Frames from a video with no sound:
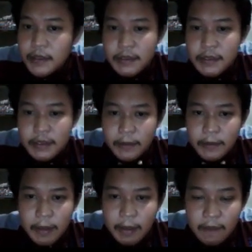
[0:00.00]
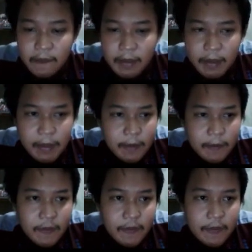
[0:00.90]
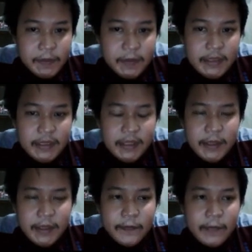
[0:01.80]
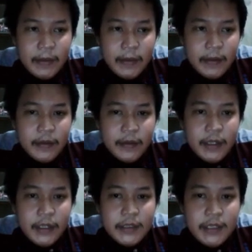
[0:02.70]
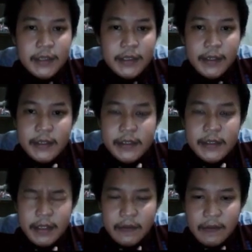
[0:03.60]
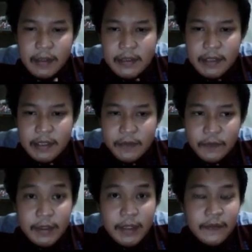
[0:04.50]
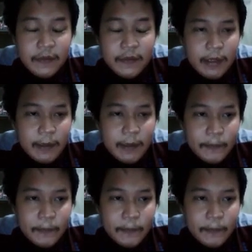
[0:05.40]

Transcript: Today we are having our third meeting. The title is equivalence at what level.